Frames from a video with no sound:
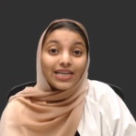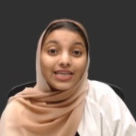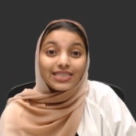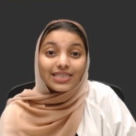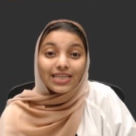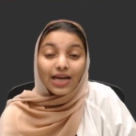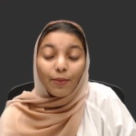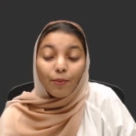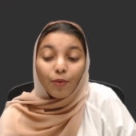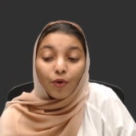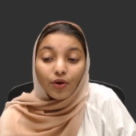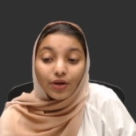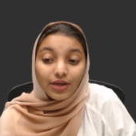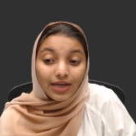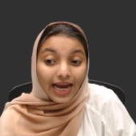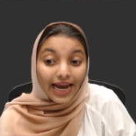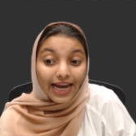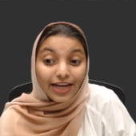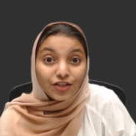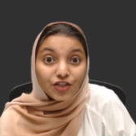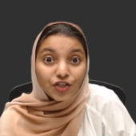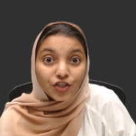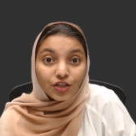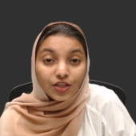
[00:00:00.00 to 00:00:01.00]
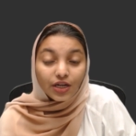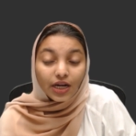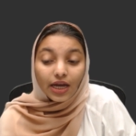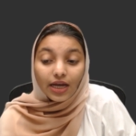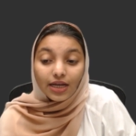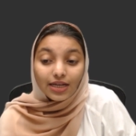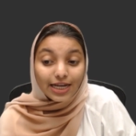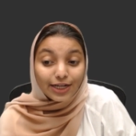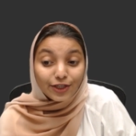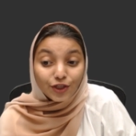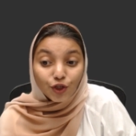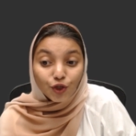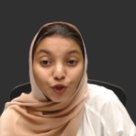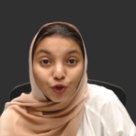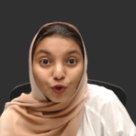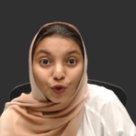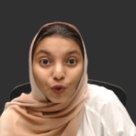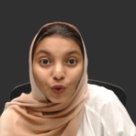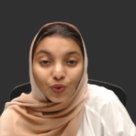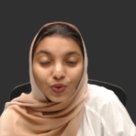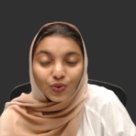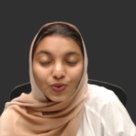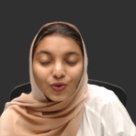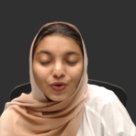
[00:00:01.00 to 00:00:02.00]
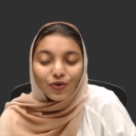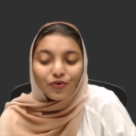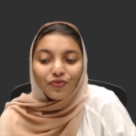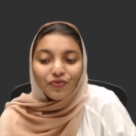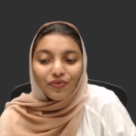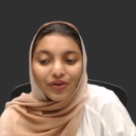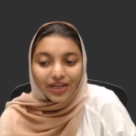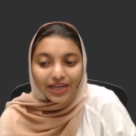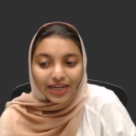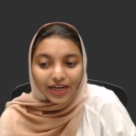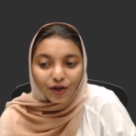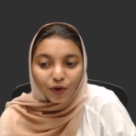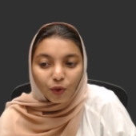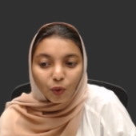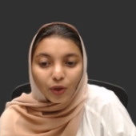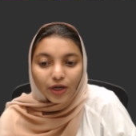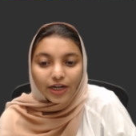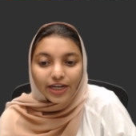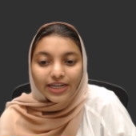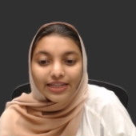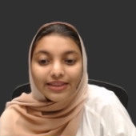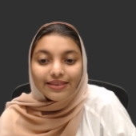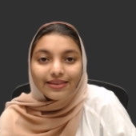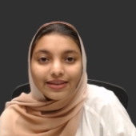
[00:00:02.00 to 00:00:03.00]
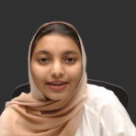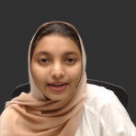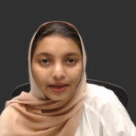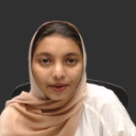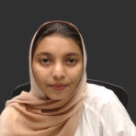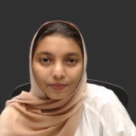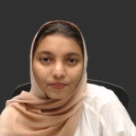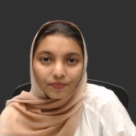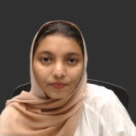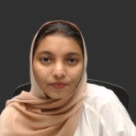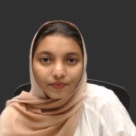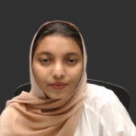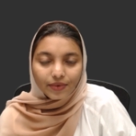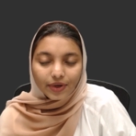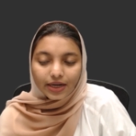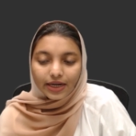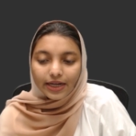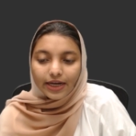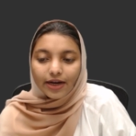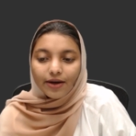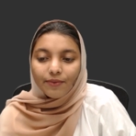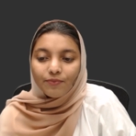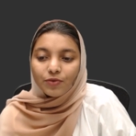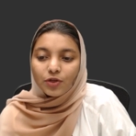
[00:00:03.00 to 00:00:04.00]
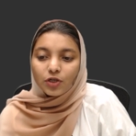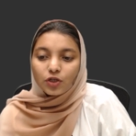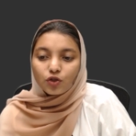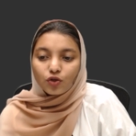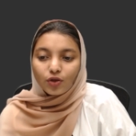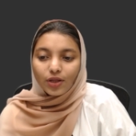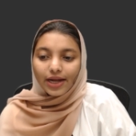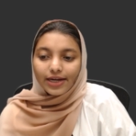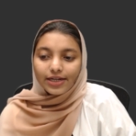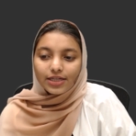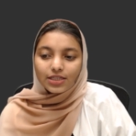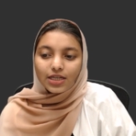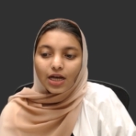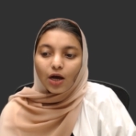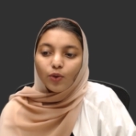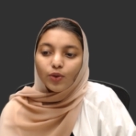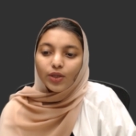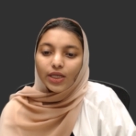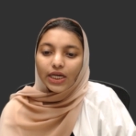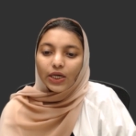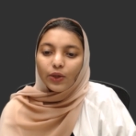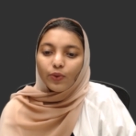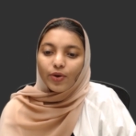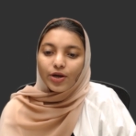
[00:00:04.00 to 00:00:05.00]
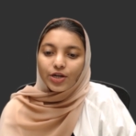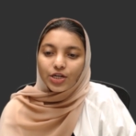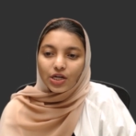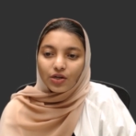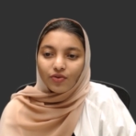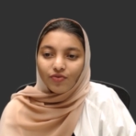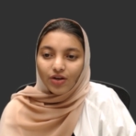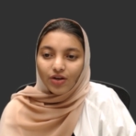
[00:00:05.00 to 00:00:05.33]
H2, we need only 3. Clear? So, that is how the equation